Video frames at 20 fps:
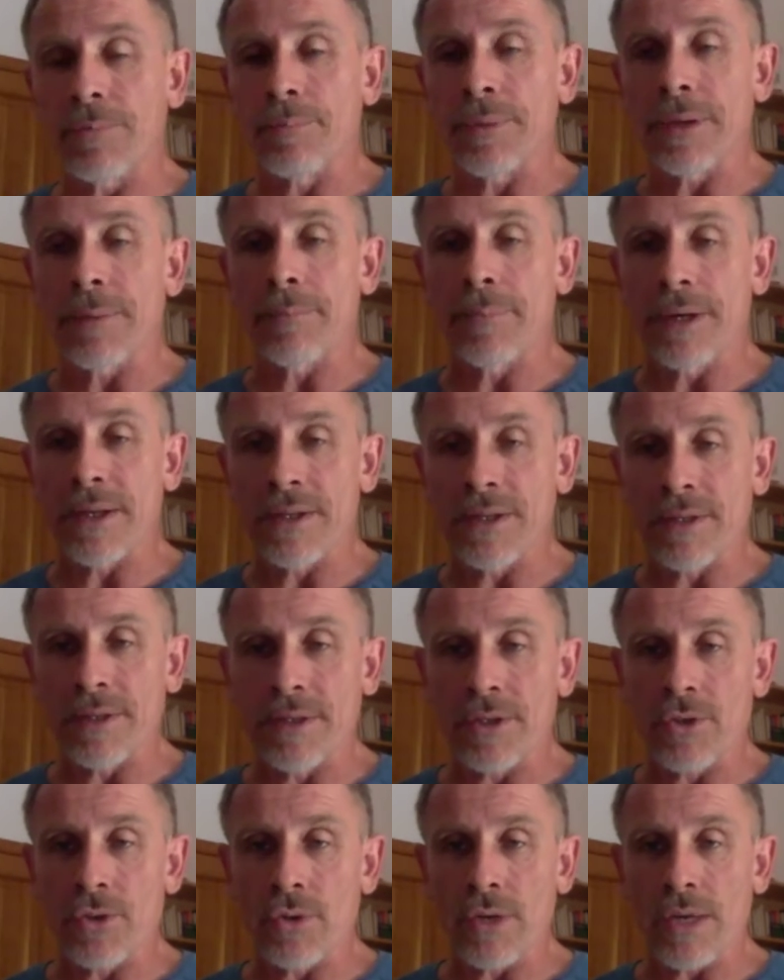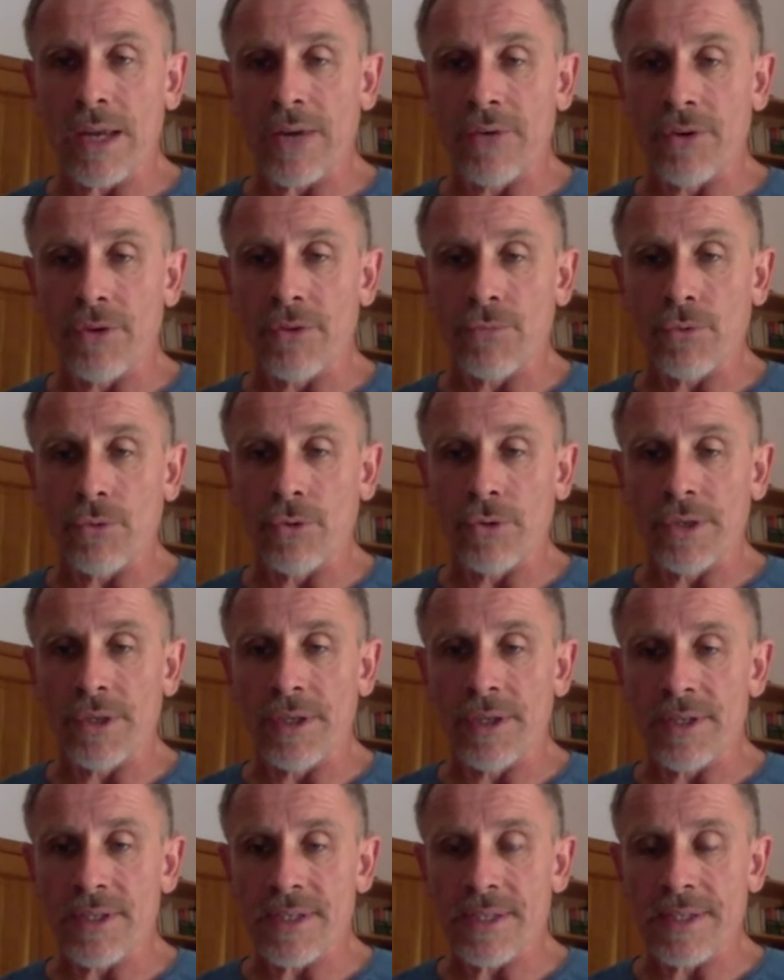big burden that you carried for
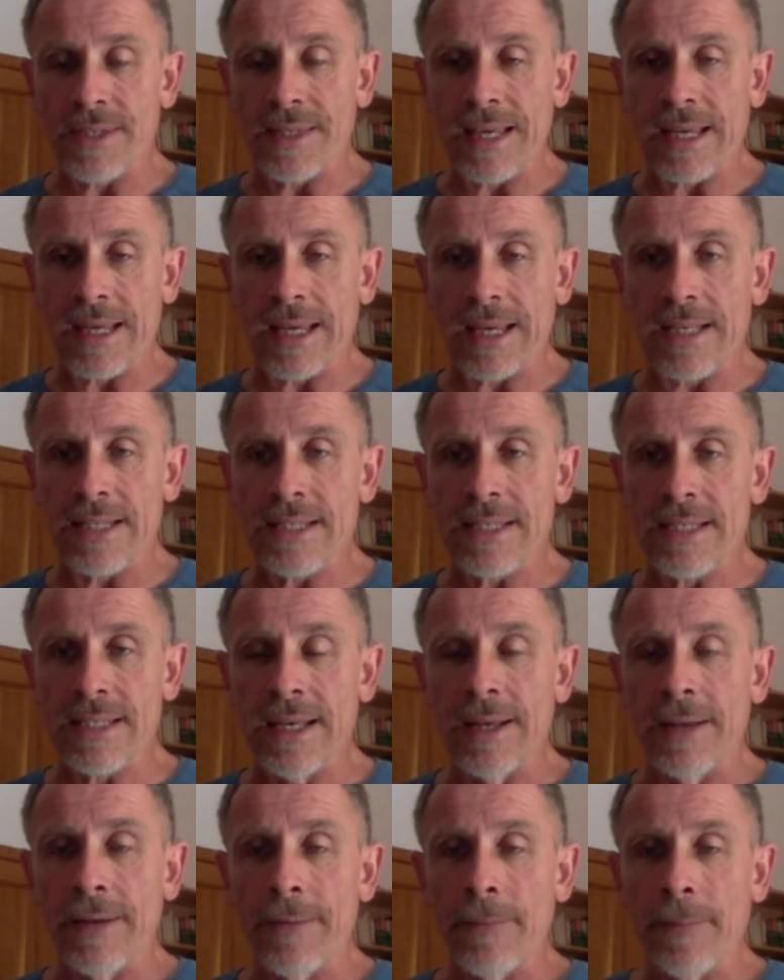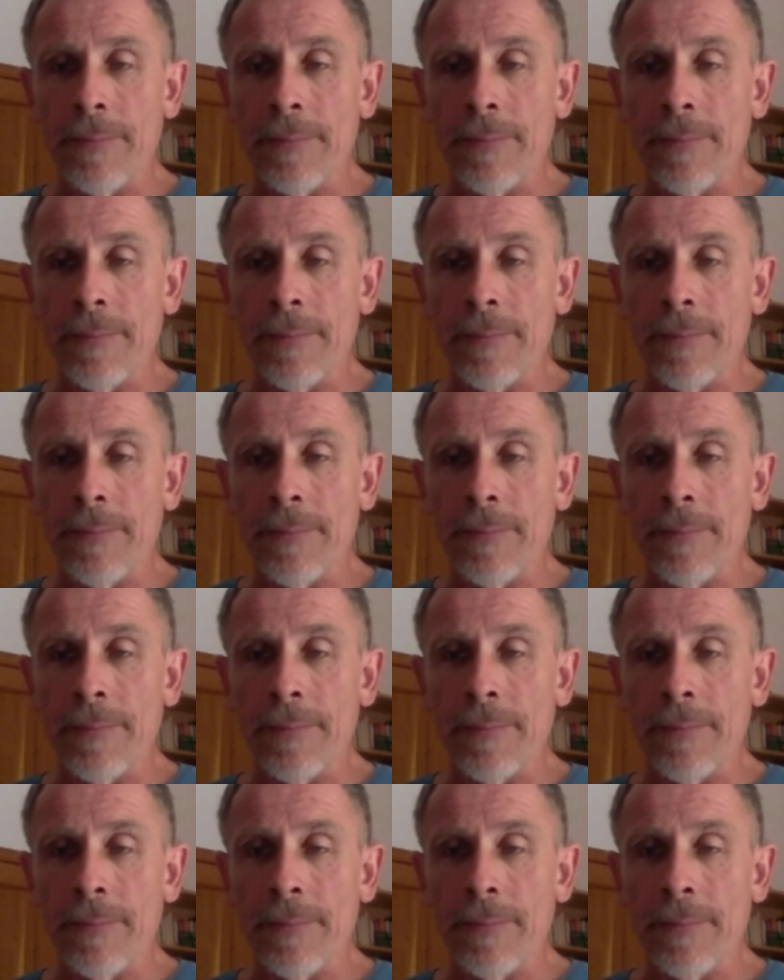years and decades.